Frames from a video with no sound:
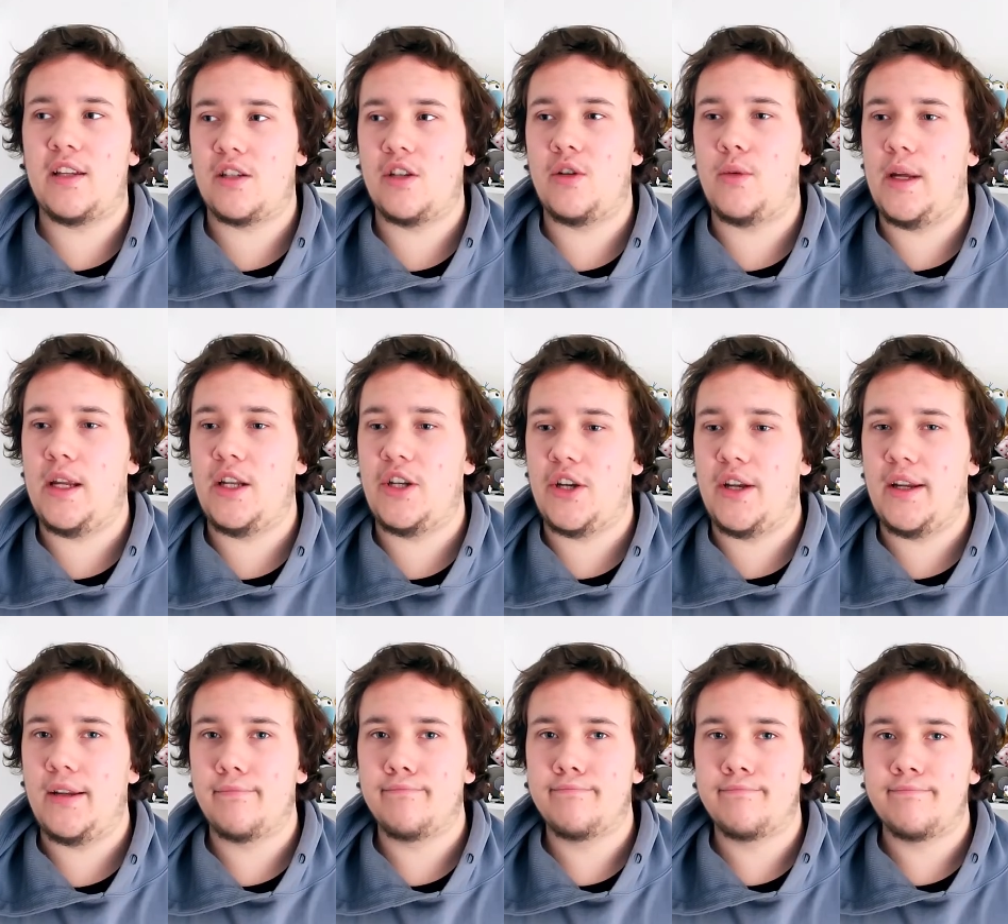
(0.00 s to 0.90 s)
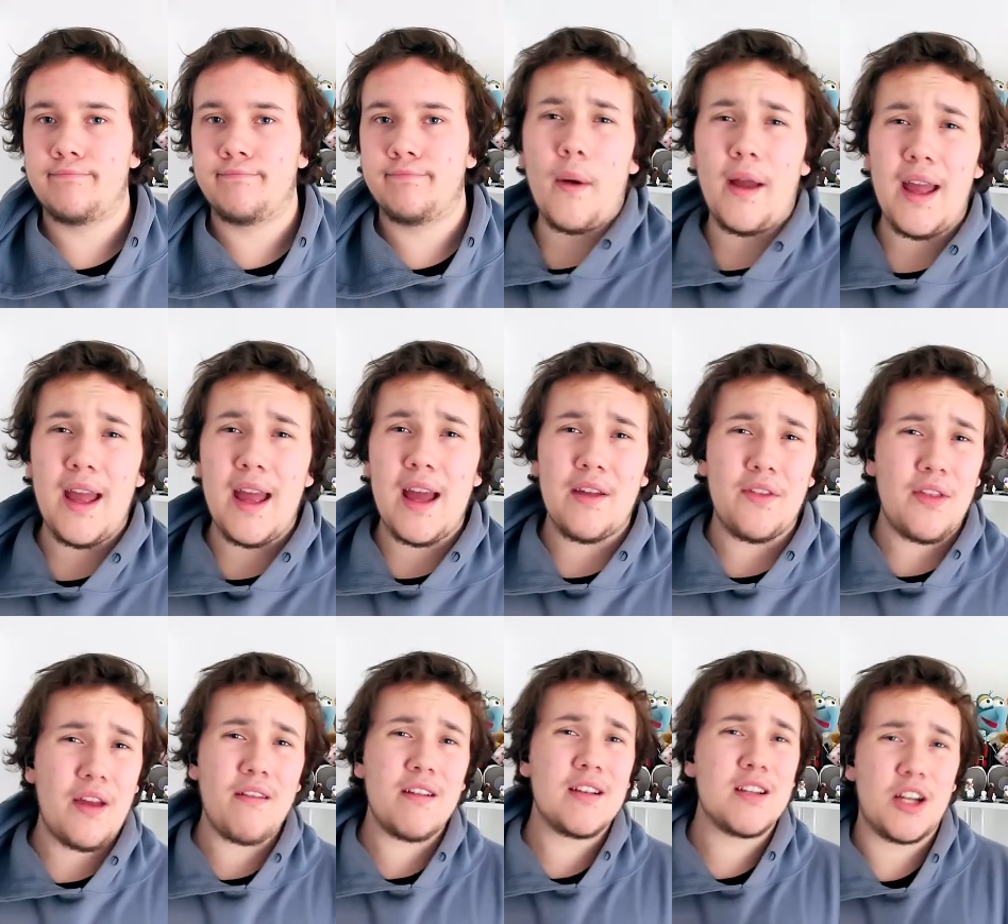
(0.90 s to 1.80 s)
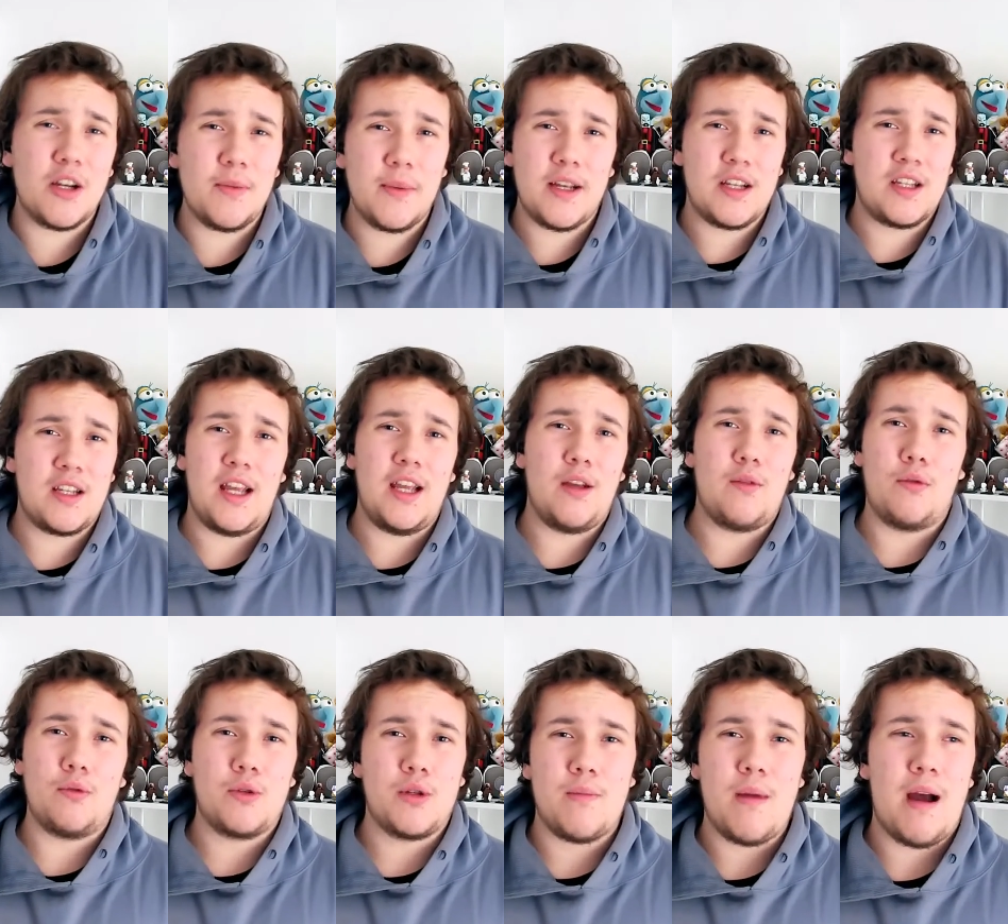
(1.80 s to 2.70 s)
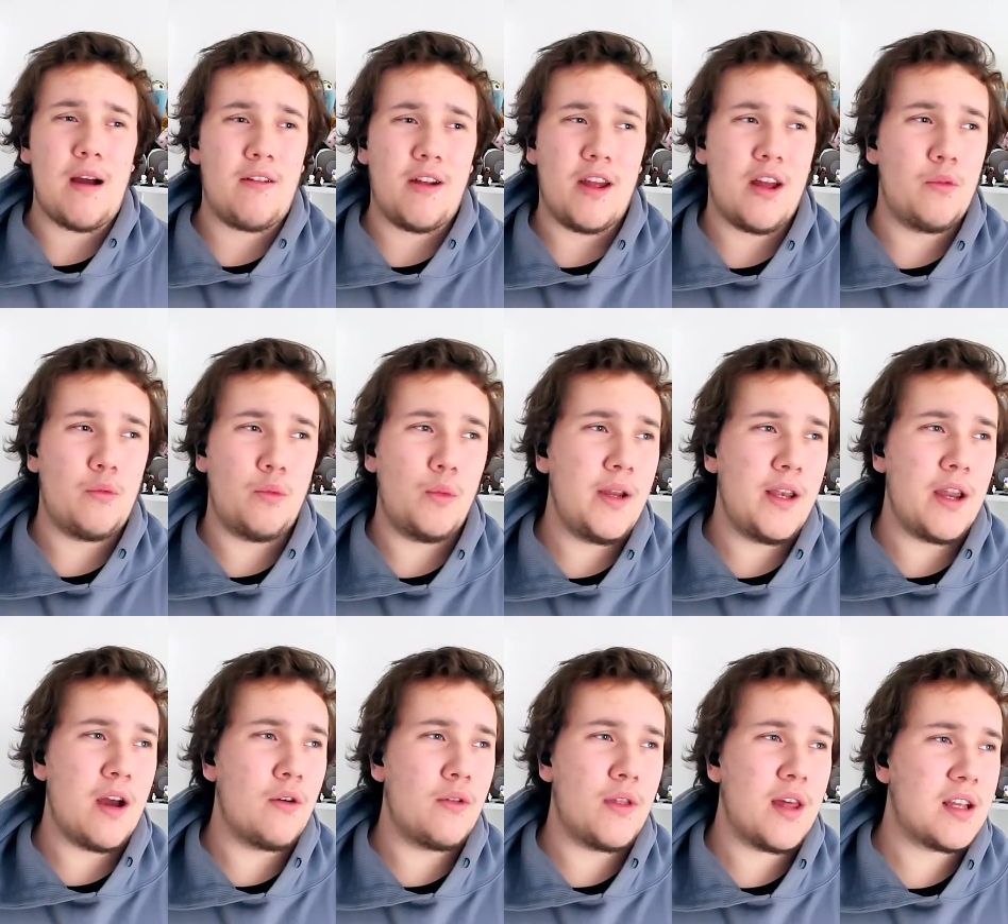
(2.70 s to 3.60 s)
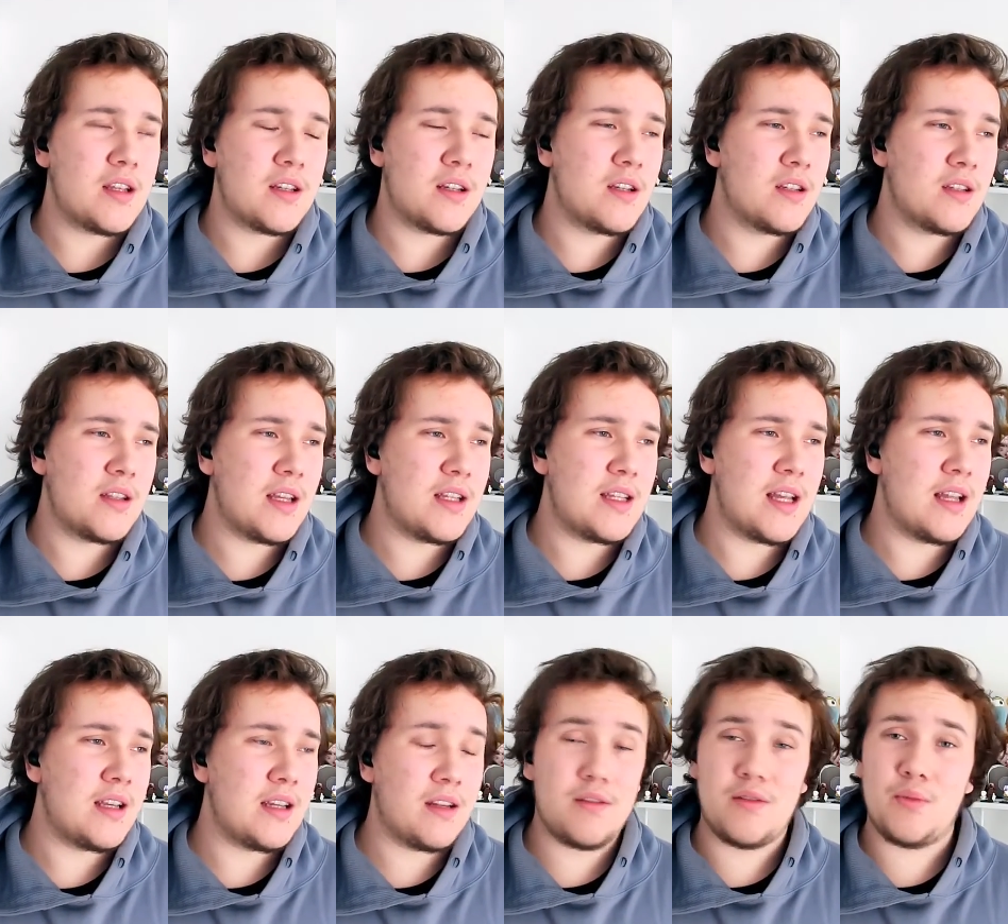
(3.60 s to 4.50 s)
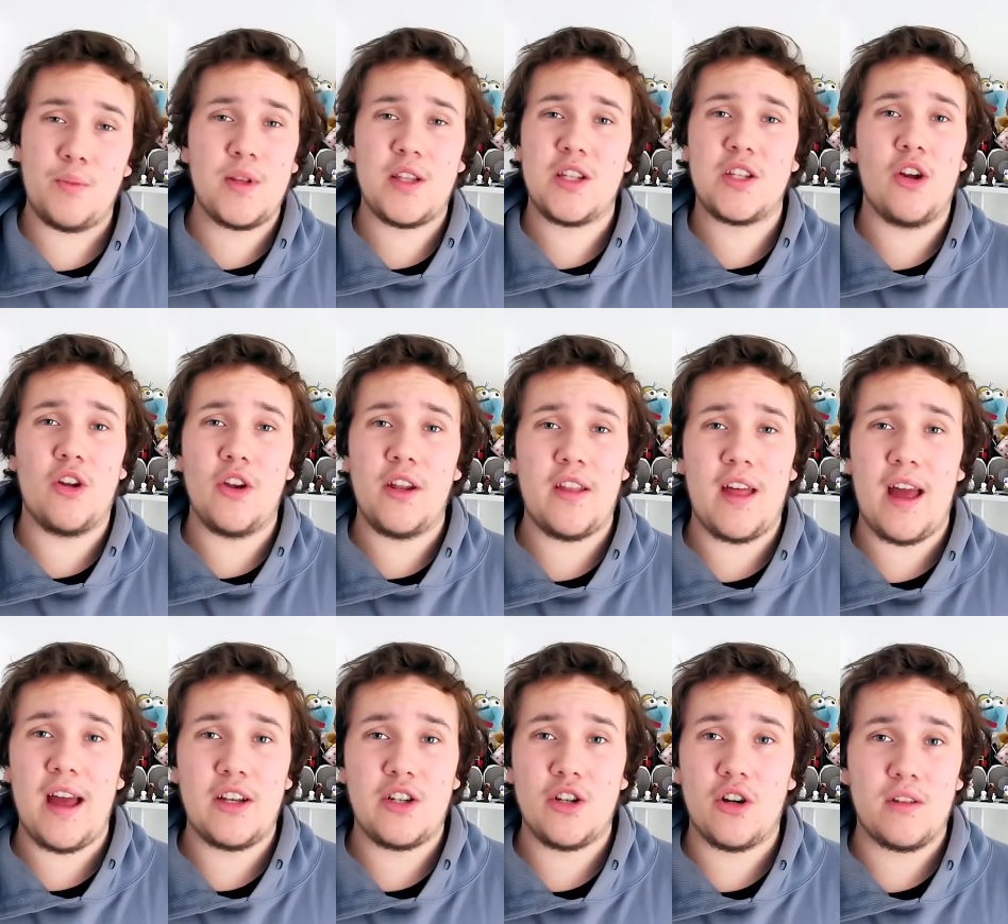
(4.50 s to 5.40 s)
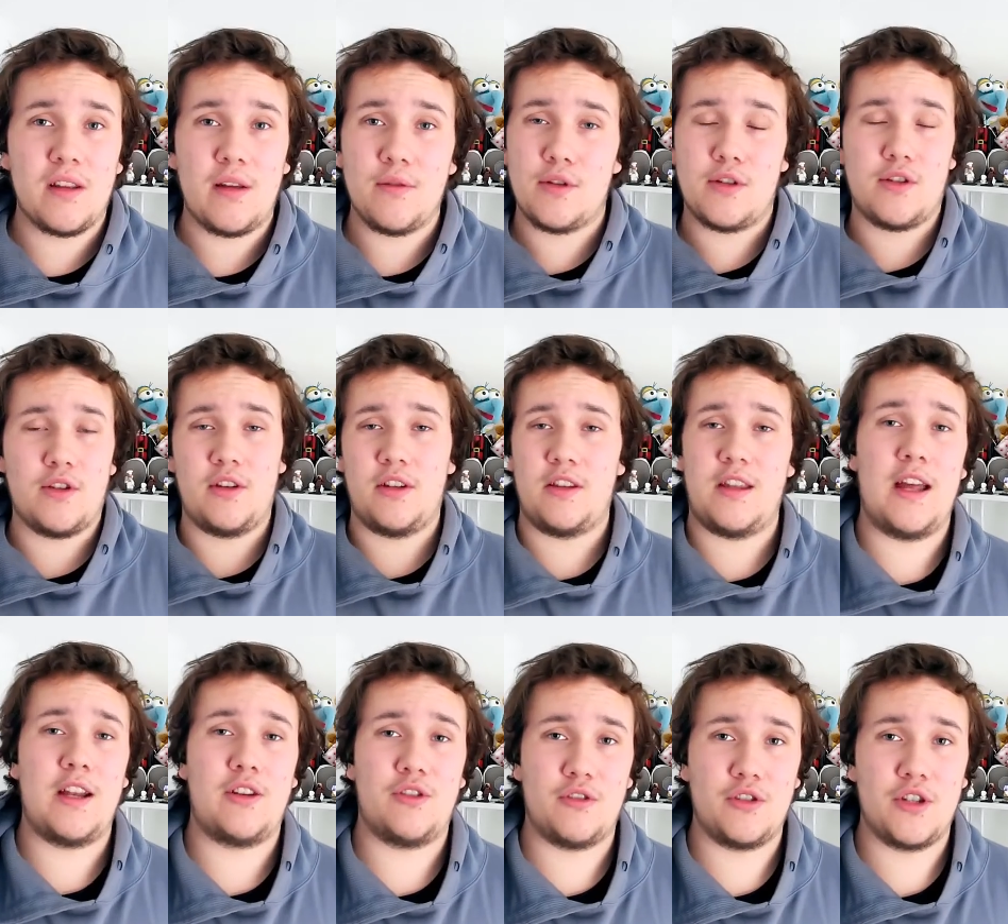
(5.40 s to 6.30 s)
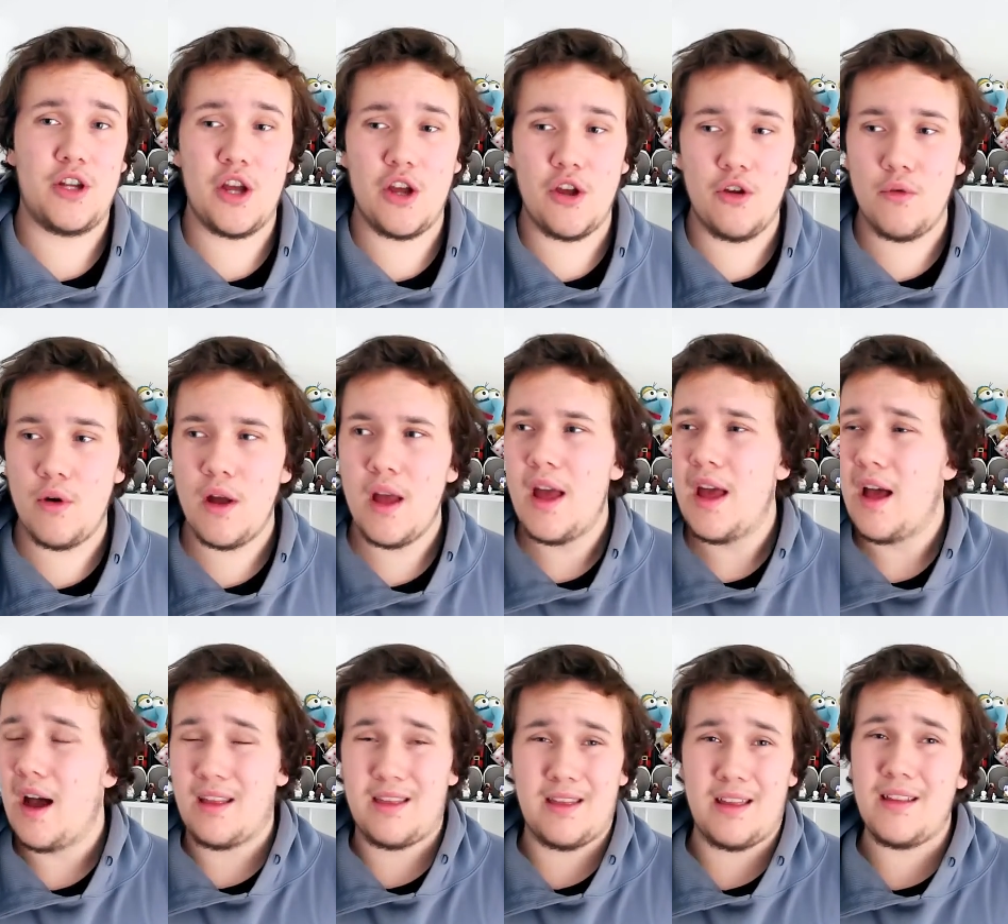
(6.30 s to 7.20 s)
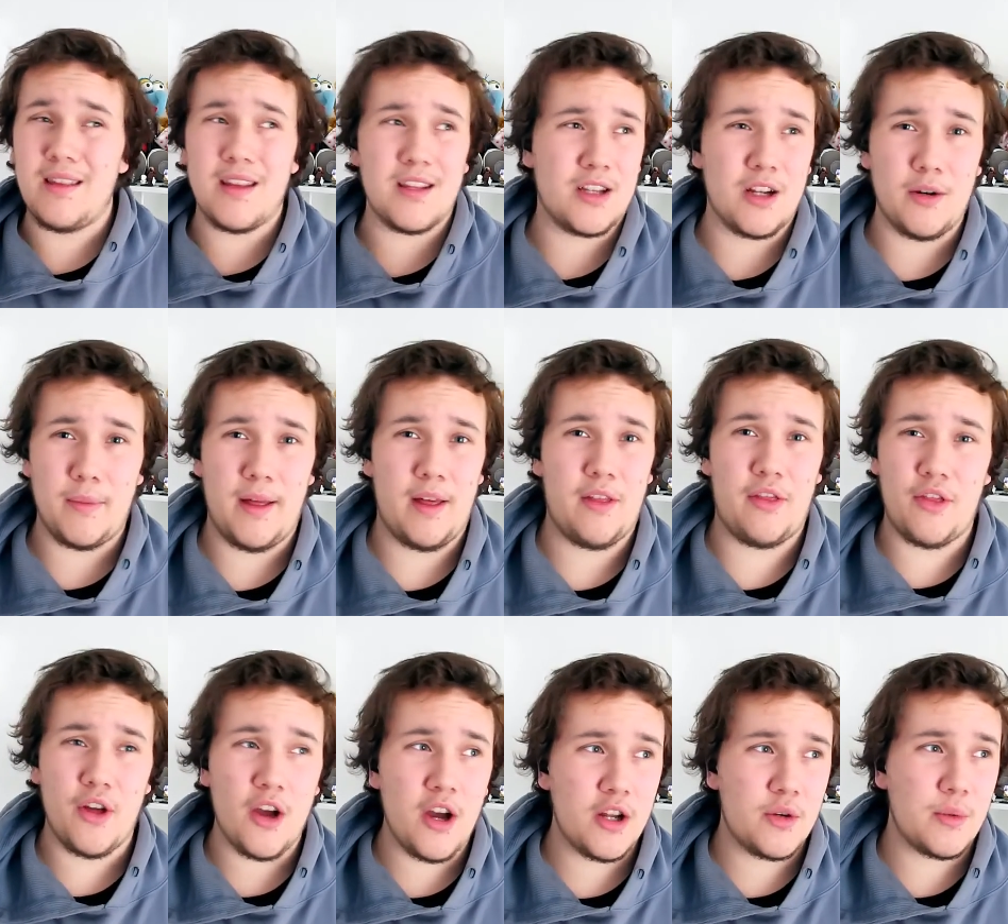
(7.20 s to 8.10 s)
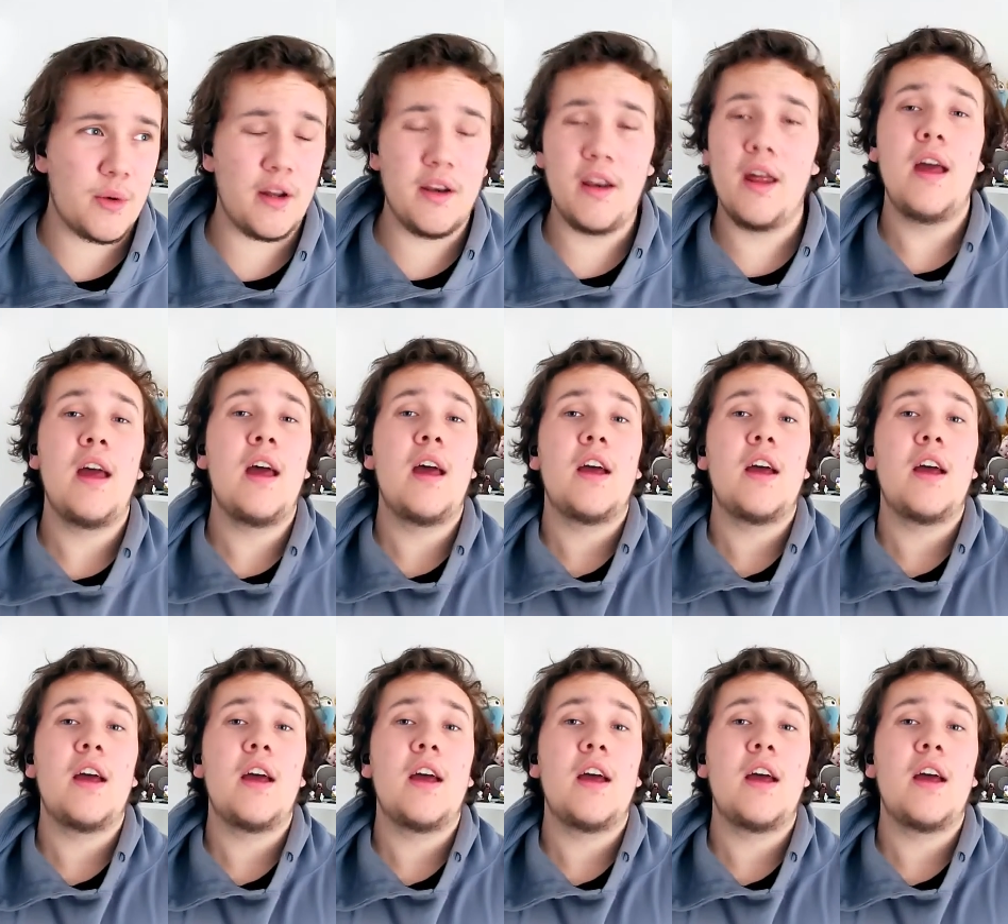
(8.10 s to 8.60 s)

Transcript: as Luigi. While we're here, there is going to be a sequel to Mario. We know this because they said with Sonic the Hedgehog, there was a Sonic the Hedgehog 2. I think there's going to be a third one.